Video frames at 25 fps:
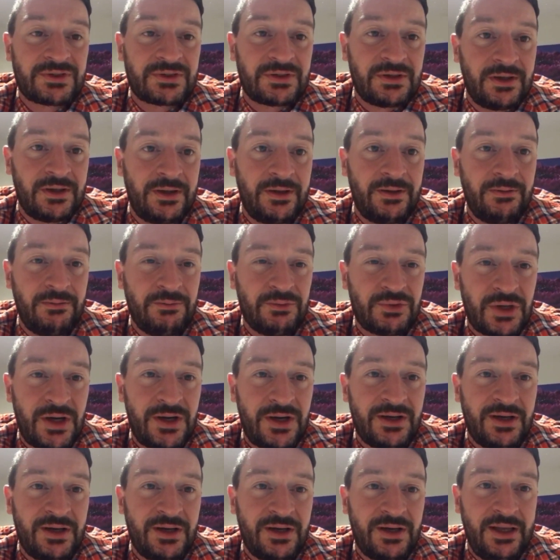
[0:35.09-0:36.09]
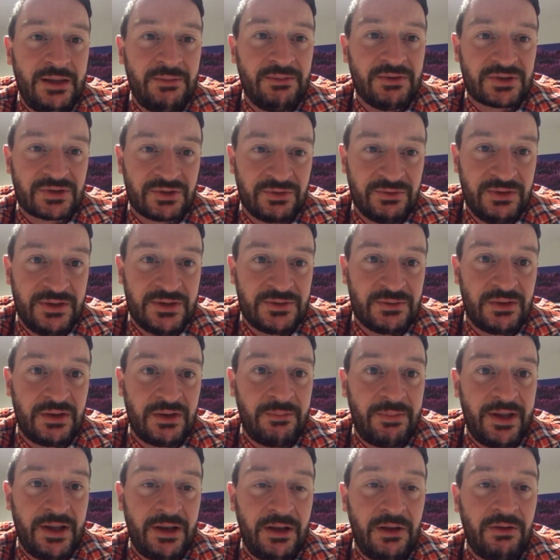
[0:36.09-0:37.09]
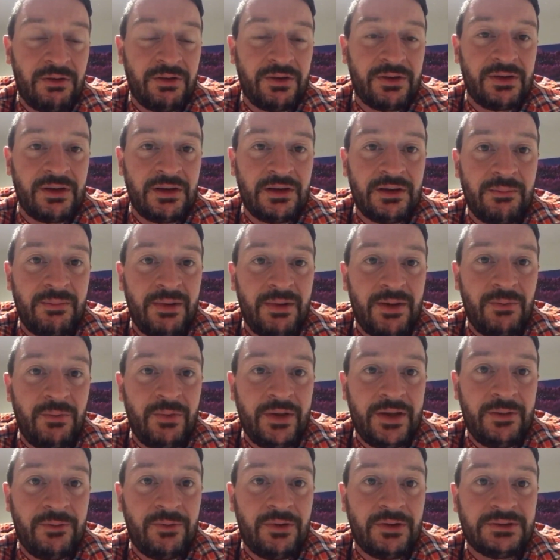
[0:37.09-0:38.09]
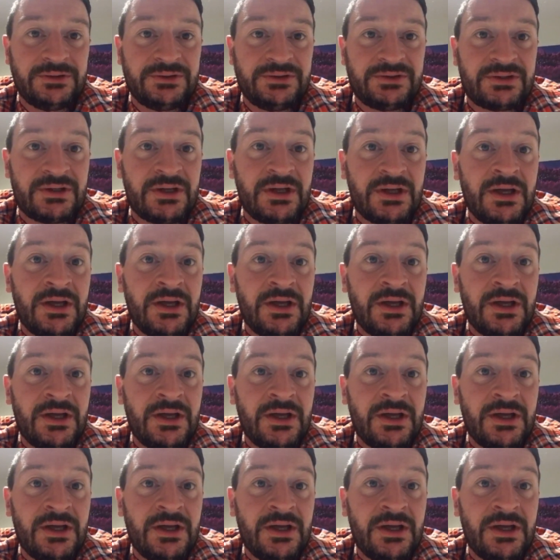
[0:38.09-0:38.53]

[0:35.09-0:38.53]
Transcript: So I'm trying to keep the Sundays one a bit longer than the midweek ones,